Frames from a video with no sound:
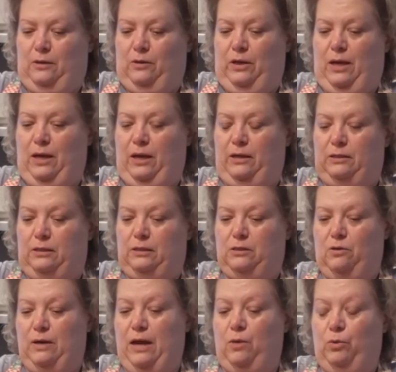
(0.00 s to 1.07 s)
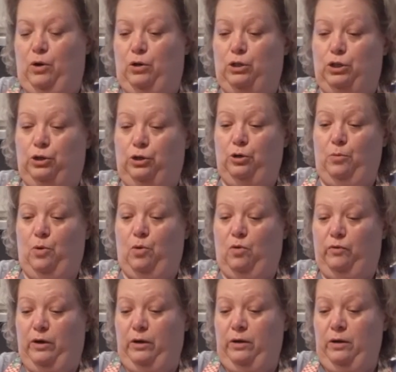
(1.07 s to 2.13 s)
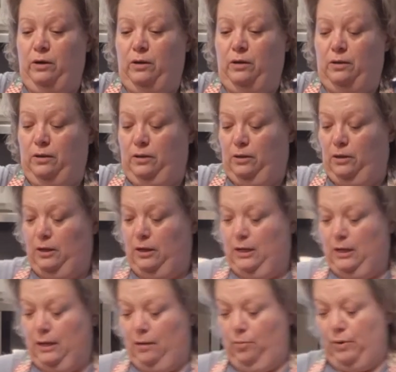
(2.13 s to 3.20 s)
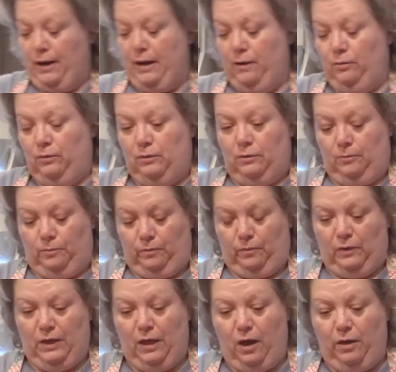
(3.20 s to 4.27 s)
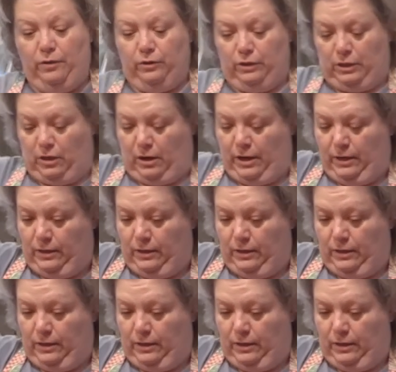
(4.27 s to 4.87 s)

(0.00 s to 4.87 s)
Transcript: Okay, so now we're going to them over and brown the other side.